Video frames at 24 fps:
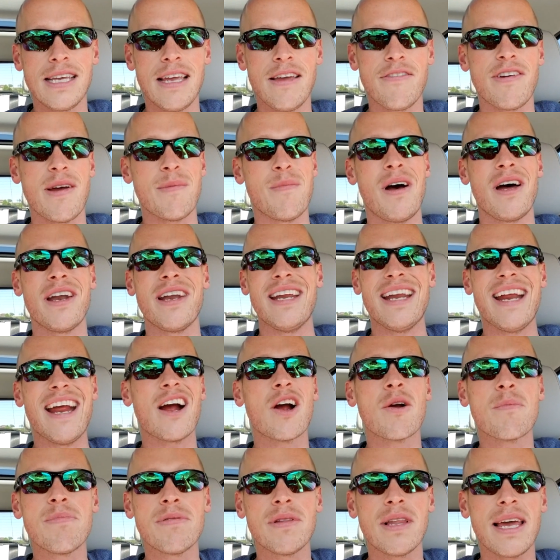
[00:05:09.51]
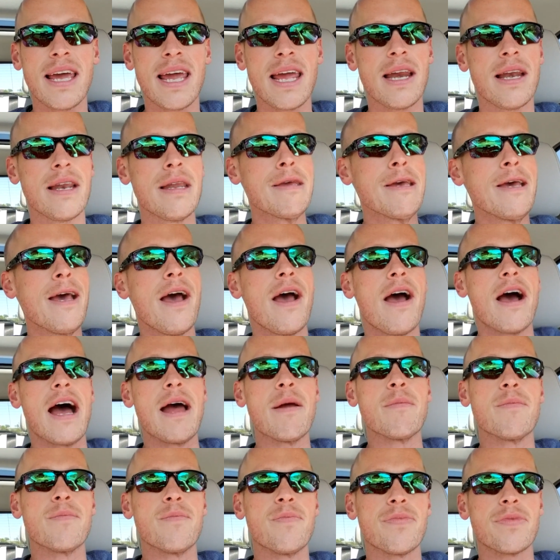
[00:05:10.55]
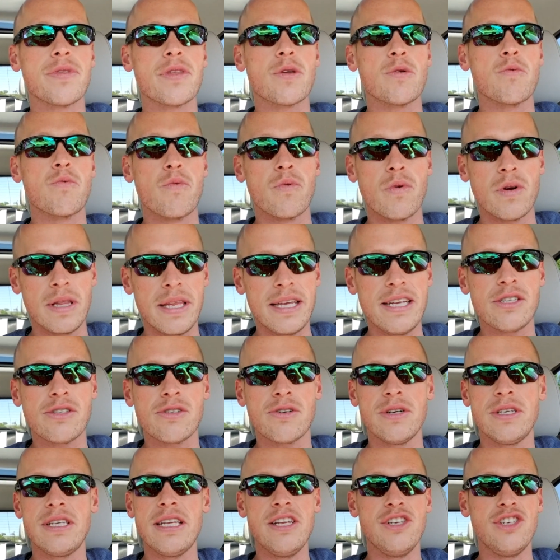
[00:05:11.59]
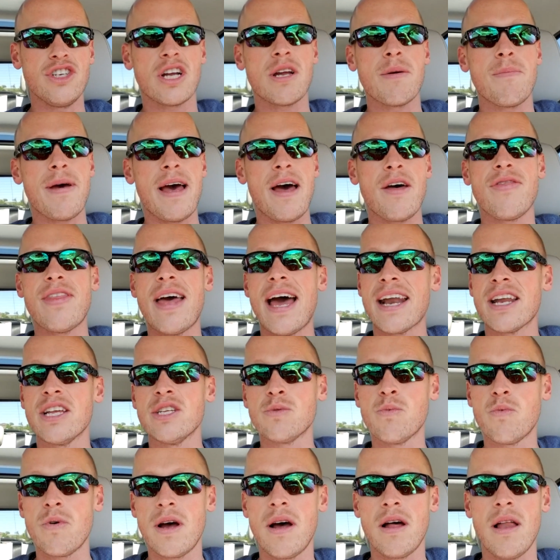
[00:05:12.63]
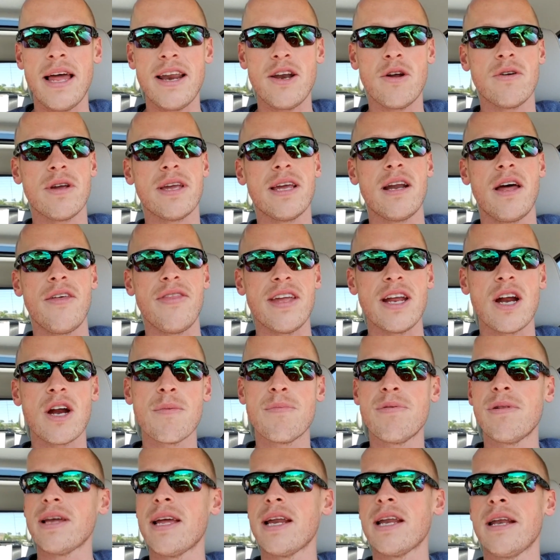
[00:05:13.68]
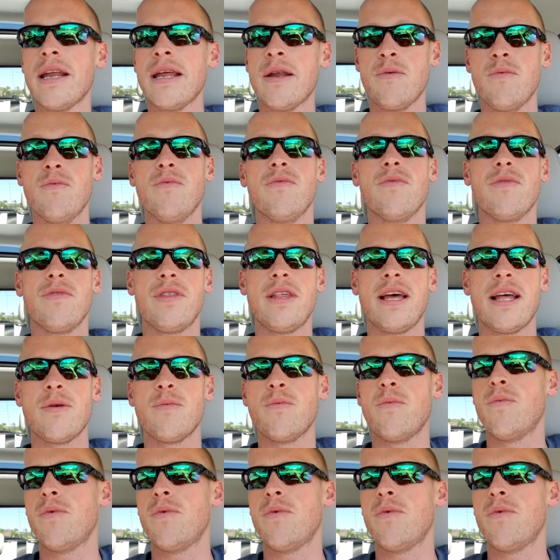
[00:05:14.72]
If I'm on an airplane, I'm really strategic about that as well. I don't get on the airplane and then